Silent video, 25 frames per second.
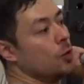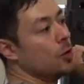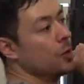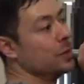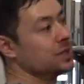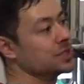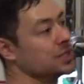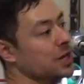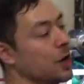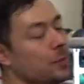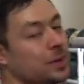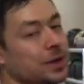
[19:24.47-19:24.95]

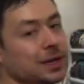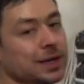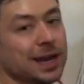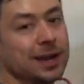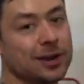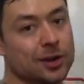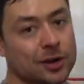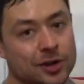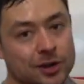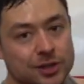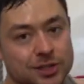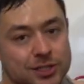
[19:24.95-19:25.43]
when we tell
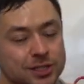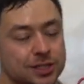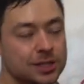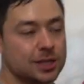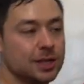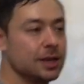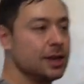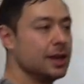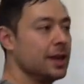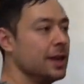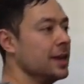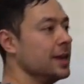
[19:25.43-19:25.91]
beginners,
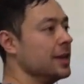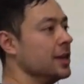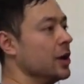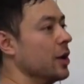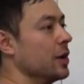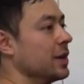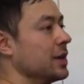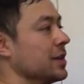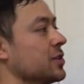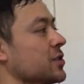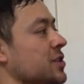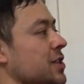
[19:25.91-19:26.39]
you
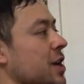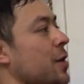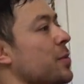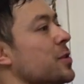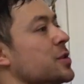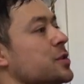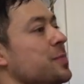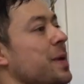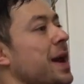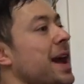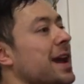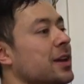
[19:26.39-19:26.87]
know, get those
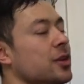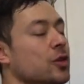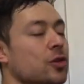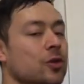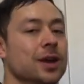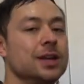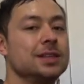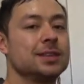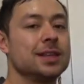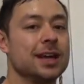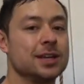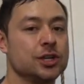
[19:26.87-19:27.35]
elbows back,
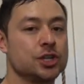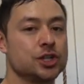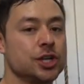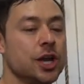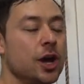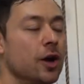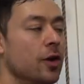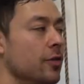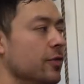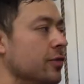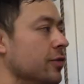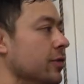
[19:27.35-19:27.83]
create that
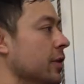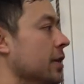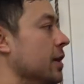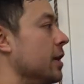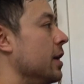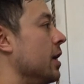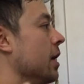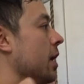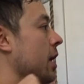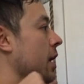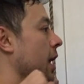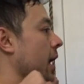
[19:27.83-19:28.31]
shelf,
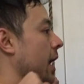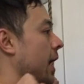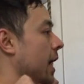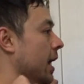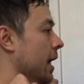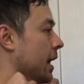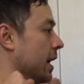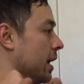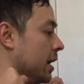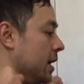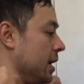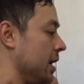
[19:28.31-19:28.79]

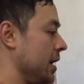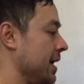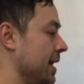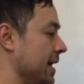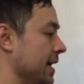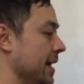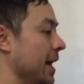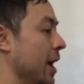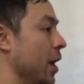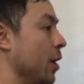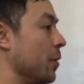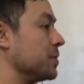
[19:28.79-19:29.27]
uh,
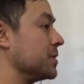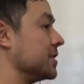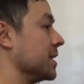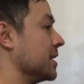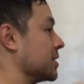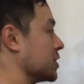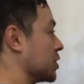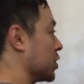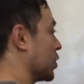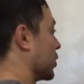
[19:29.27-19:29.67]
it helps us